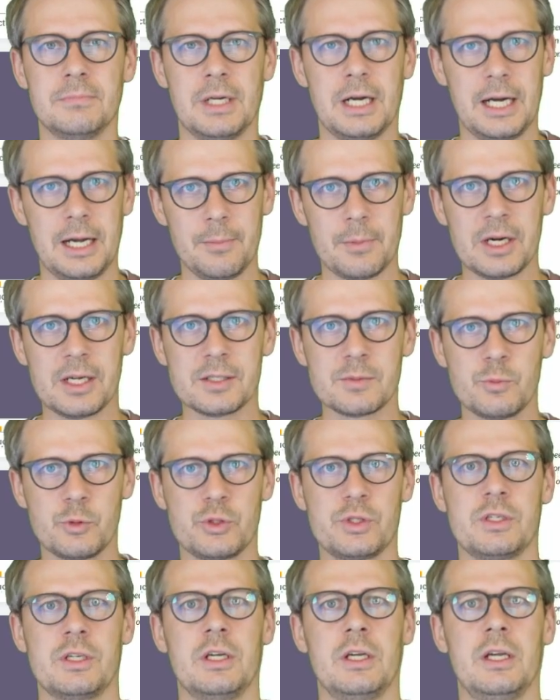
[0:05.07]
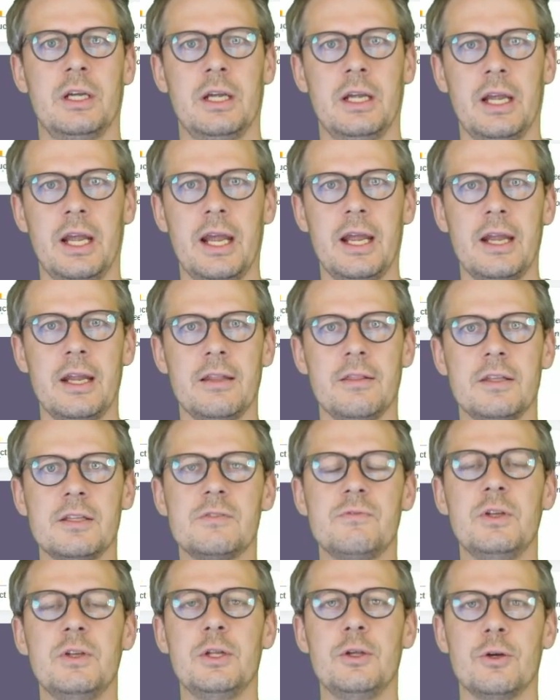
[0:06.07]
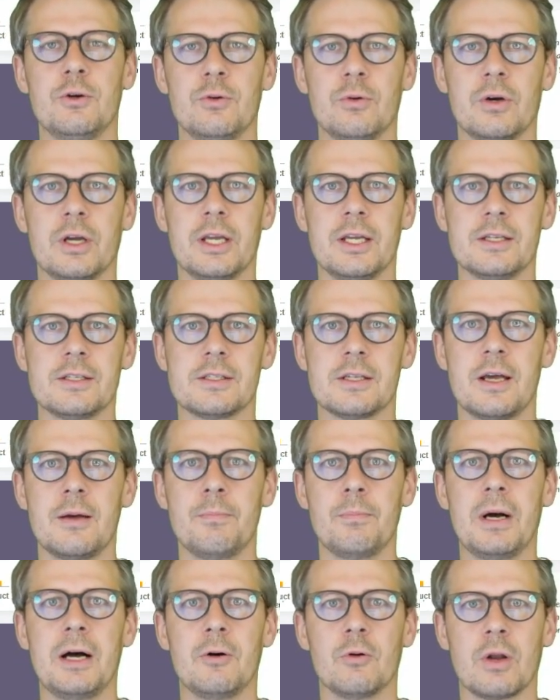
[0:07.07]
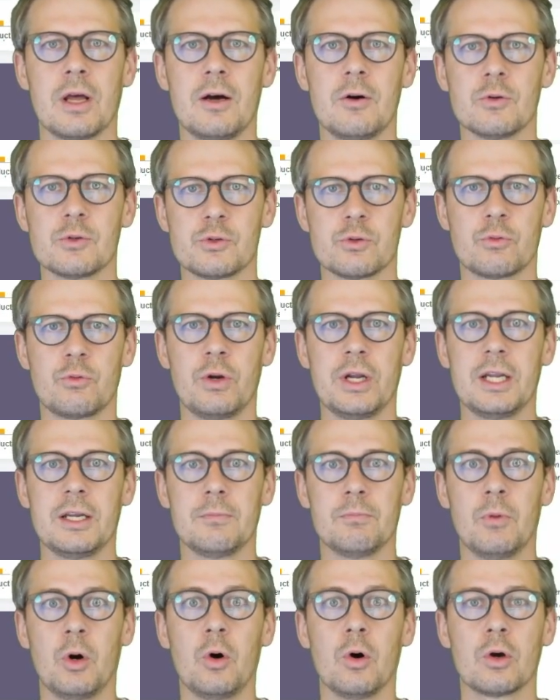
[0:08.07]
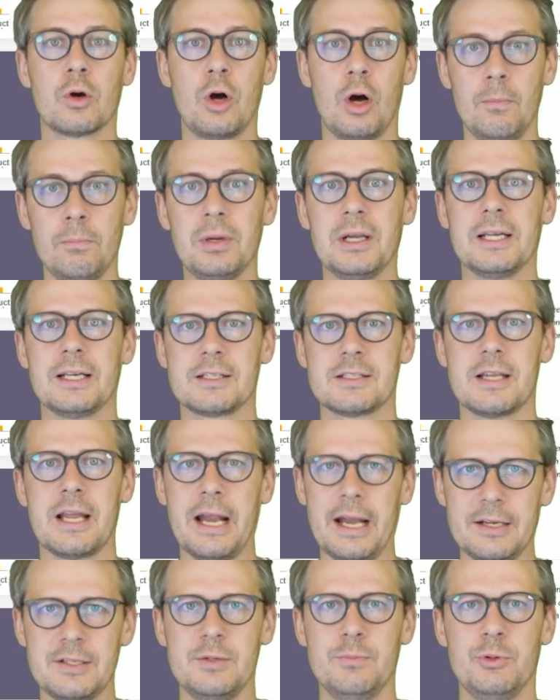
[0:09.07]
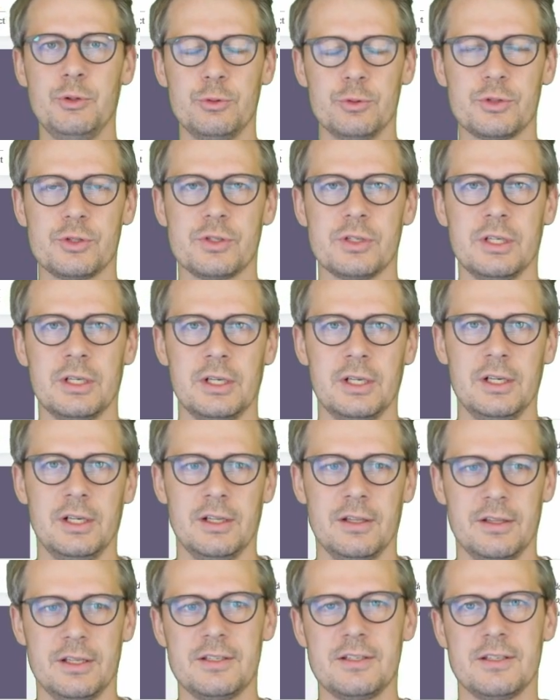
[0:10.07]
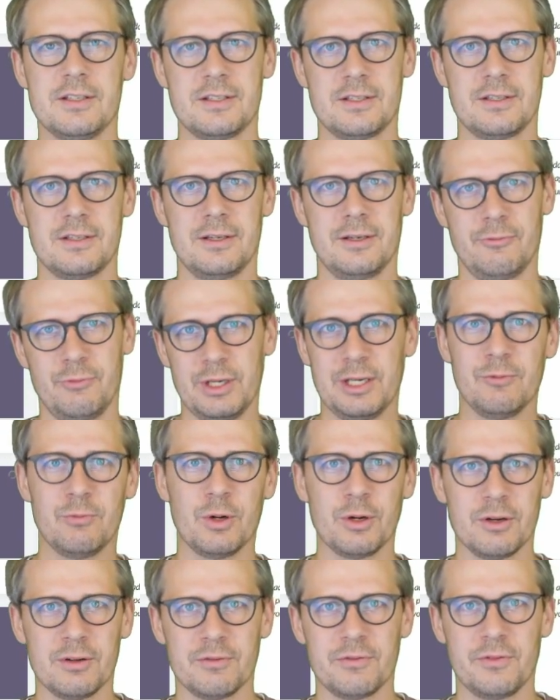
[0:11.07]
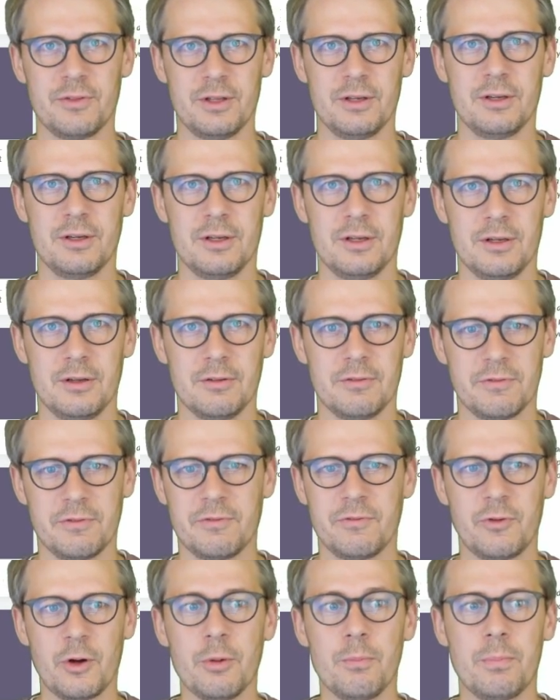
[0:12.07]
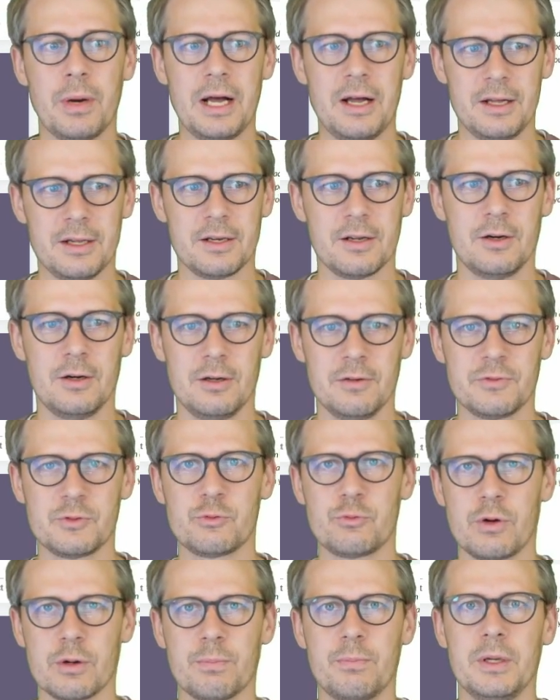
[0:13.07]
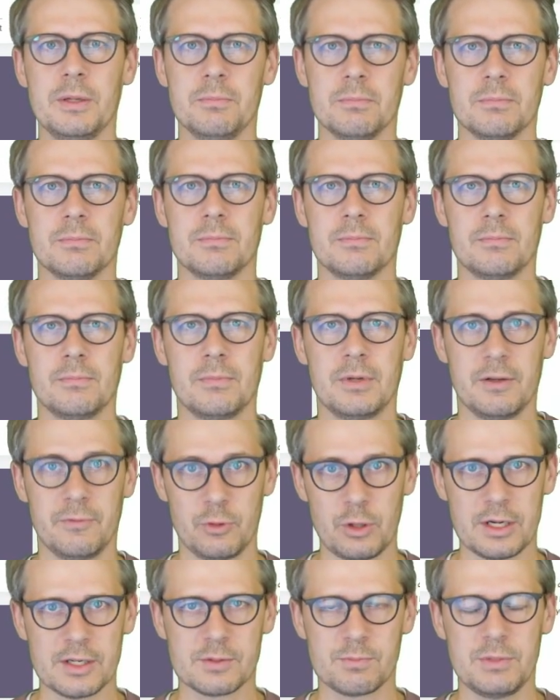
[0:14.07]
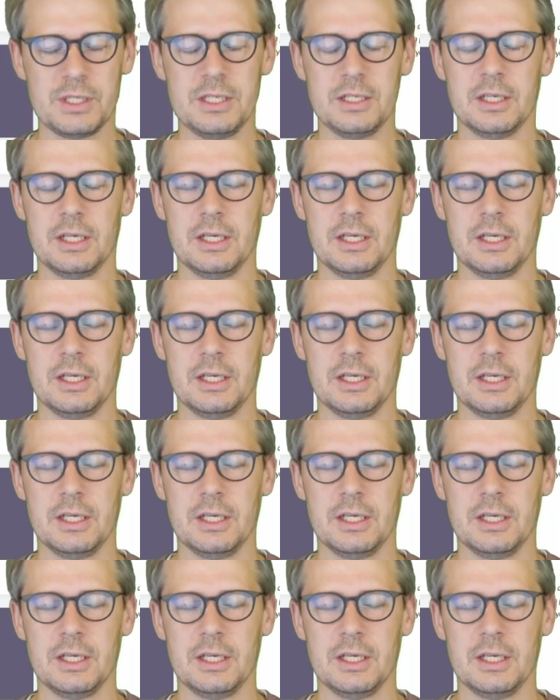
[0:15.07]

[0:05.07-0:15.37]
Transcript: I'm Rasmus and this video is about how to create more complex attributes. This is really one of the fun part of Struct PIM, if you ask me.